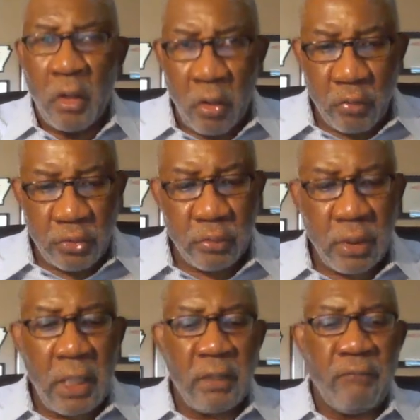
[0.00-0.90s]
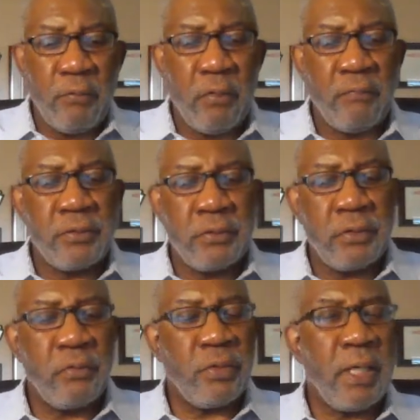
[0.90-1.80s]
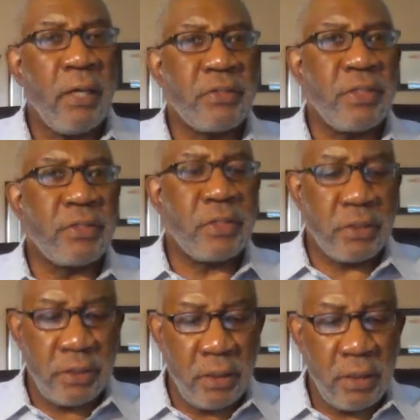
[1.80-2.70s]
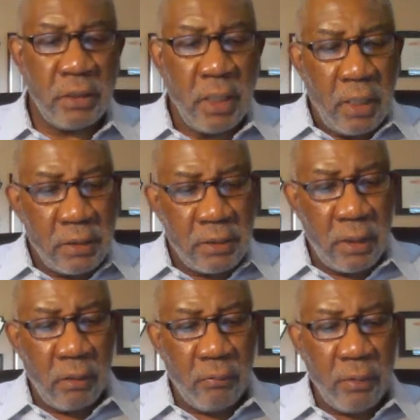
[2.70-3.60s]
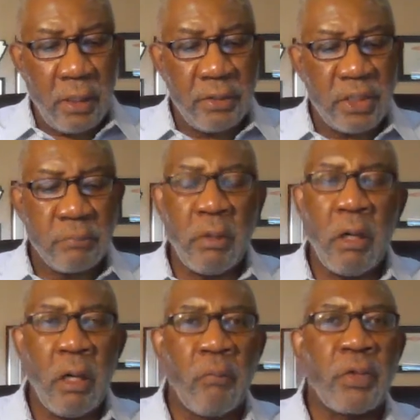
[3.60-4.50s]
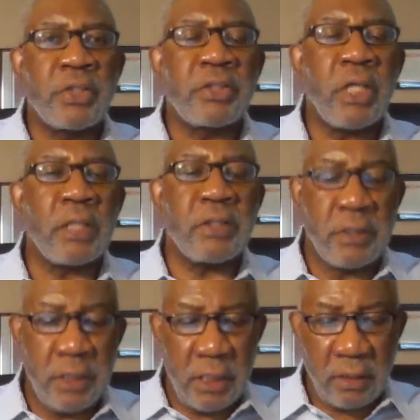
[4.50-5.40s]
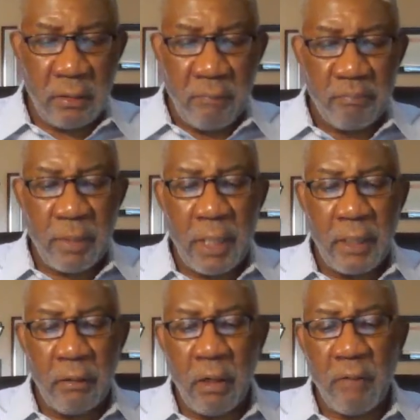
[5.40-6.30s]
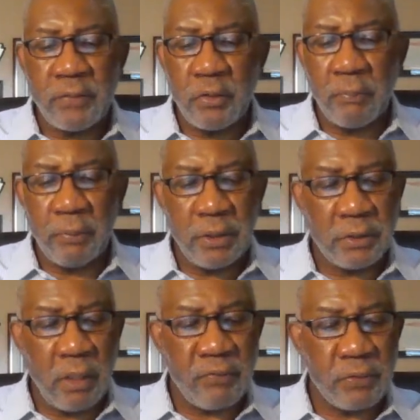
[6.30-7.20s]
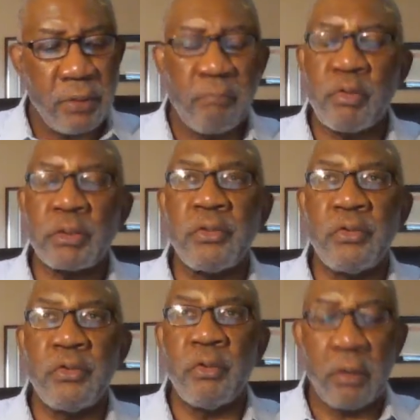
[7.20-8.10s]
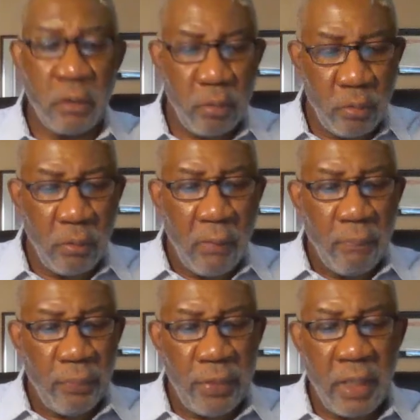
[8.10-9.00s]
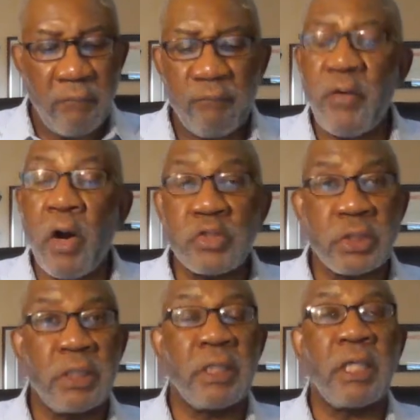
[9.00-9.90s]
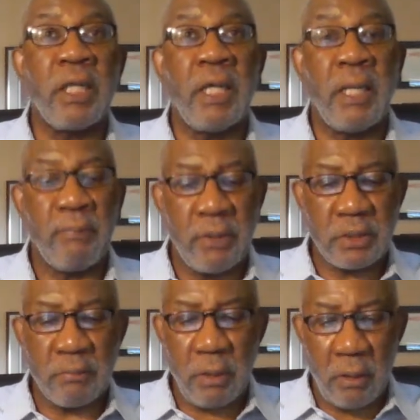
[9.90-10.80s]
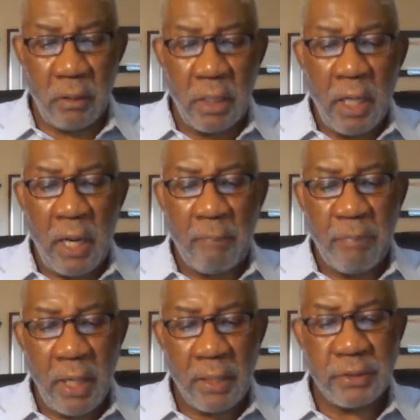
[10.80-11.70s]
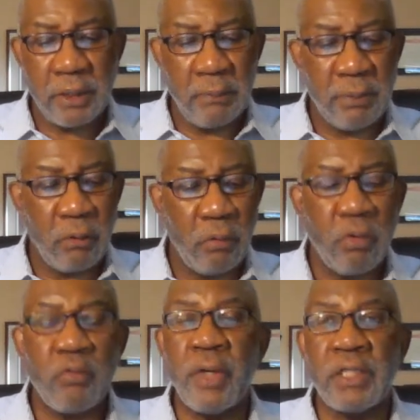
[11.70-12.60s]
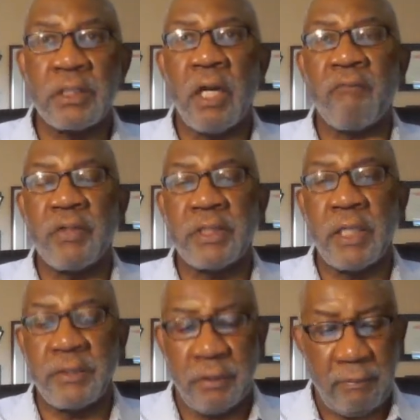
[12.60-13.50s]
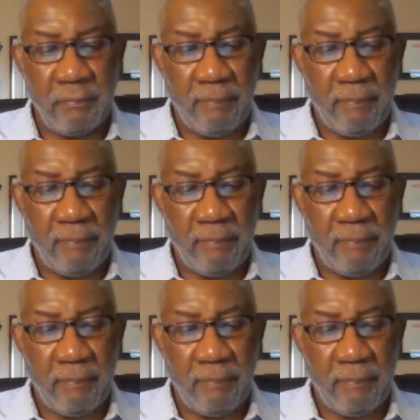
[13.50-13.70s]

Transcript: On July the 4th, 2016, Delron Small was shot to death by an off-duty police officer in Brooklyn, New York, who then falsely claimed that Small had punched him in a road rage confrontation.